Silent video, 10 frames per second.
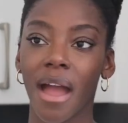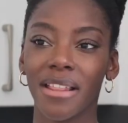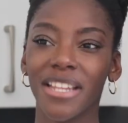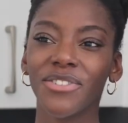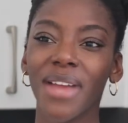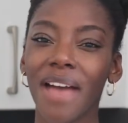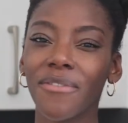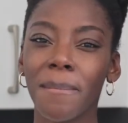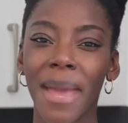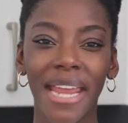I literally
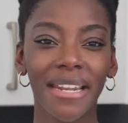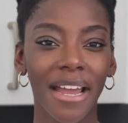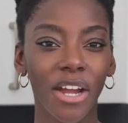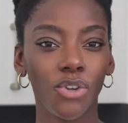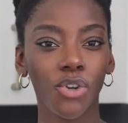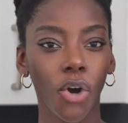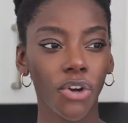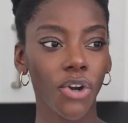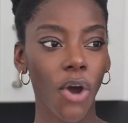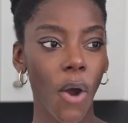haven't made like a
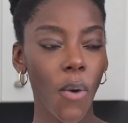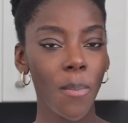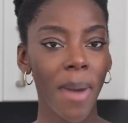non-oat